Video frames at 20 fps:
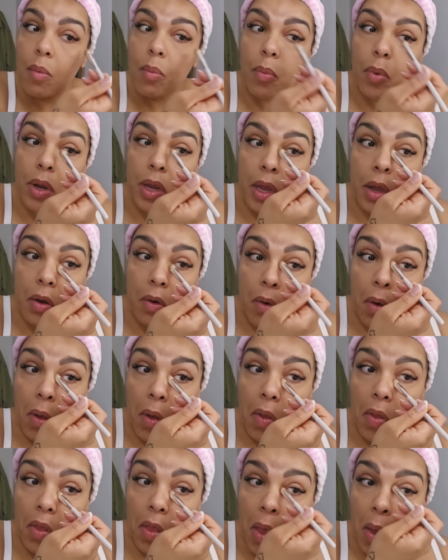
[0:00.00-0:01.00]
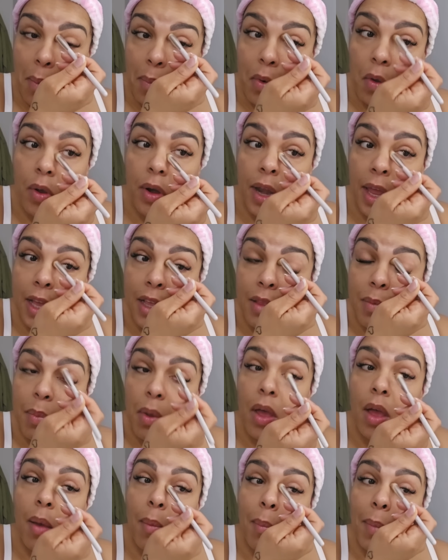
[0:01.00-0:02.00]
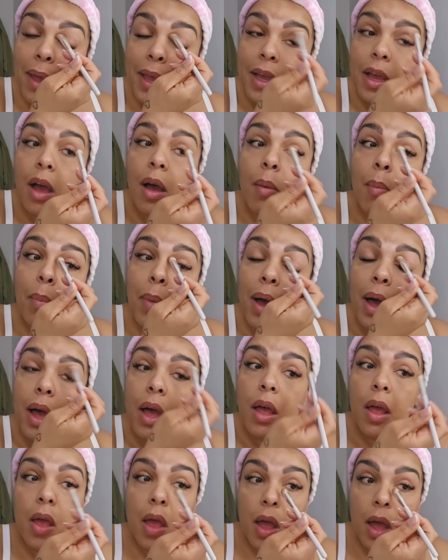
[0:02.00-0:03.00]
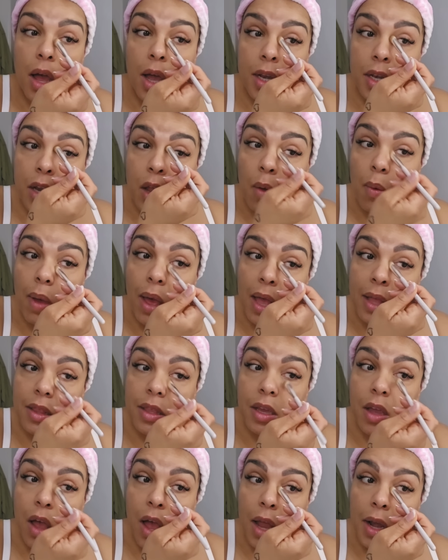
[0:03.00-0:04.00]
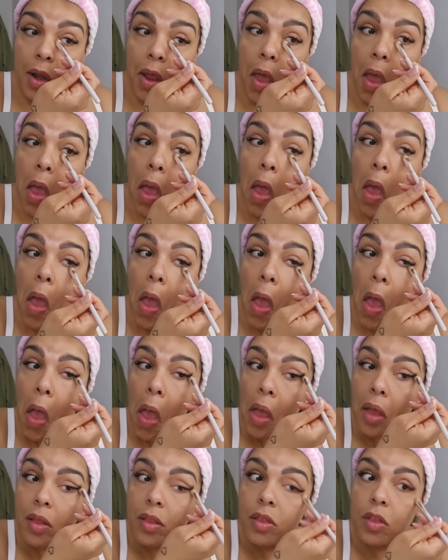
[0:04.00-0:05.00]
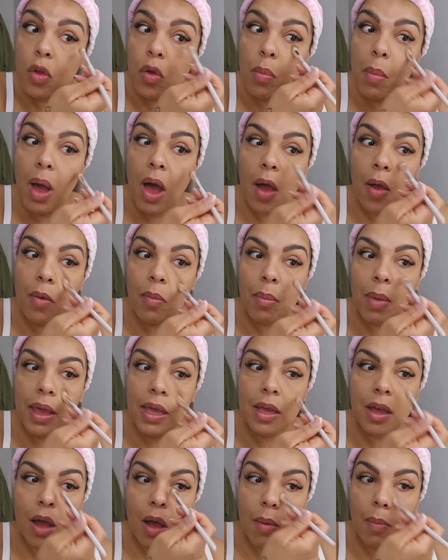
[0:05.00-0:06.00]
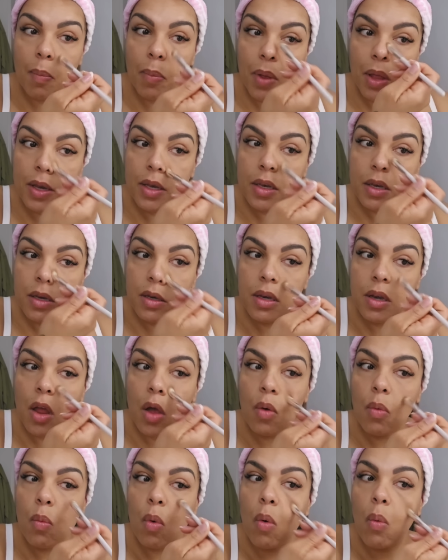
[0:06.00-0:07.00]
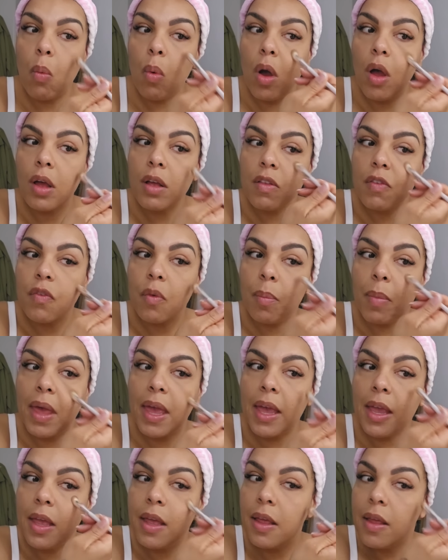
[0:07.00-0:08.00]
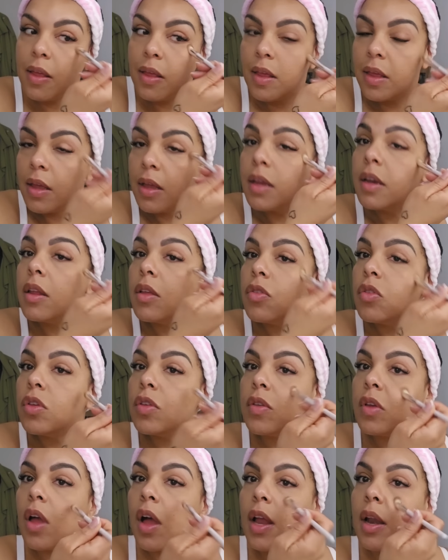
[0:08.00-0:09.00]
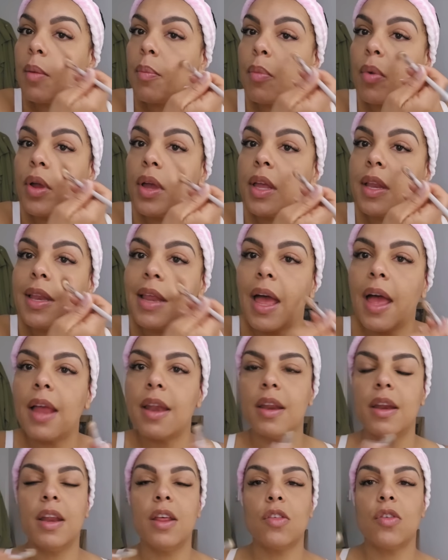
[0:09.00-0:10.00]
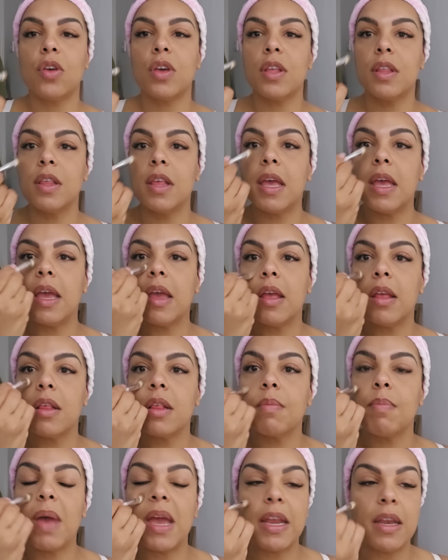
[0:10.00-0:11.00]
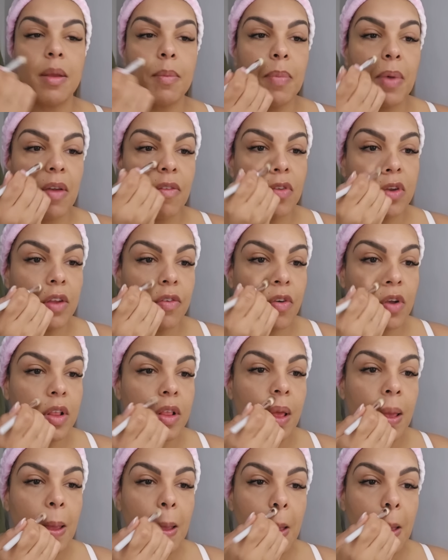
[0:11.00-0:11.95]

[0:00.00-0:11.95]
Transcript: Bring it across. I'm not an expert at makeup, but I know how to kind of do my own makeup and know what works for me. And I just kind of bring it down. And as you can see, it's made a bit of a difference.